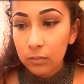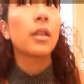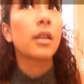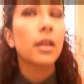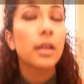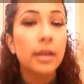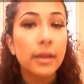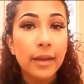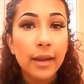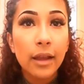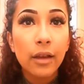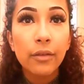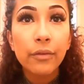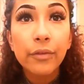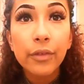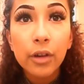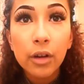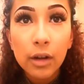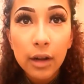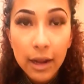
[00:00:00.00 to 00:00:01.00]
And now
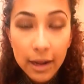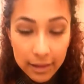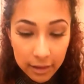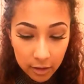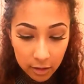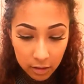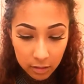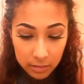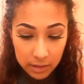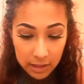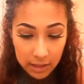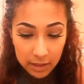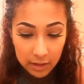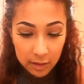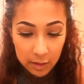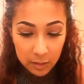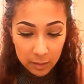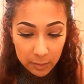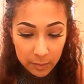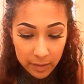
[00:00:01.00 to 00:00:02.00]
for highlighter, I'm taking
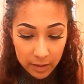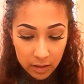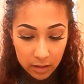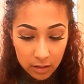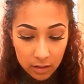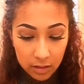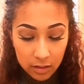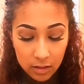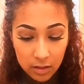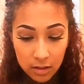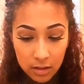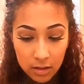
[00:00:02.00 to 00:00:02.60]
this BECCA